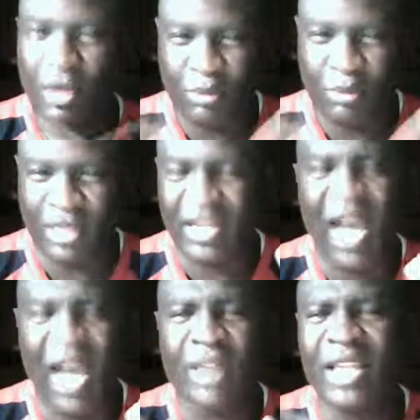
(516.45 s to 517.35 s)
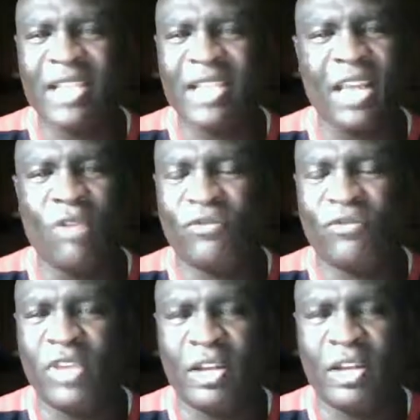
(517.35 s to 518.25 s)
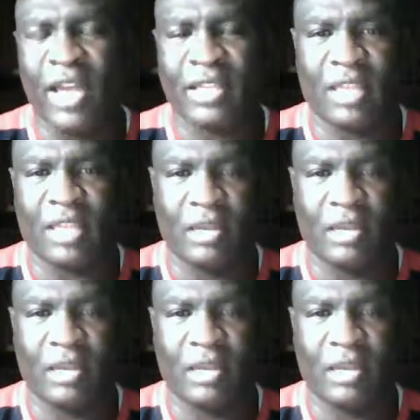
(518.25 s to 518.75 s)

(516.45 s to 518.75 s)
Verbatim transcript: But nowadays, I don't feel like that.